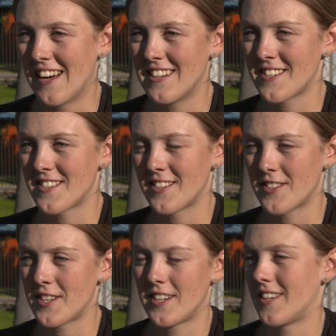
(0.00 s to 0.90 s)
It's just
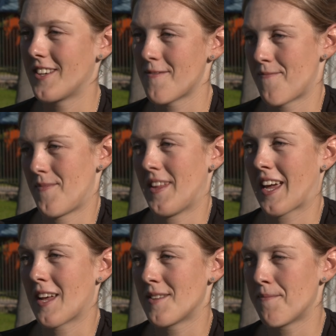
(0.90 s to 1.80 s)
such a,
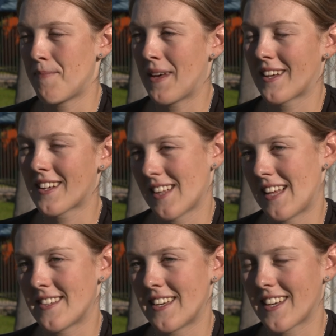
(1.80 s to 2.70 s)
like, it's a big
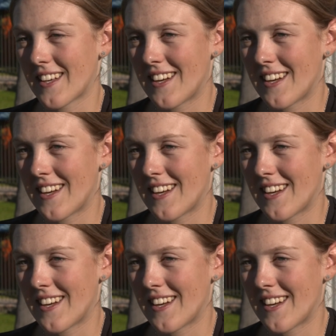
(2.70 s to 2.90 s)
classic,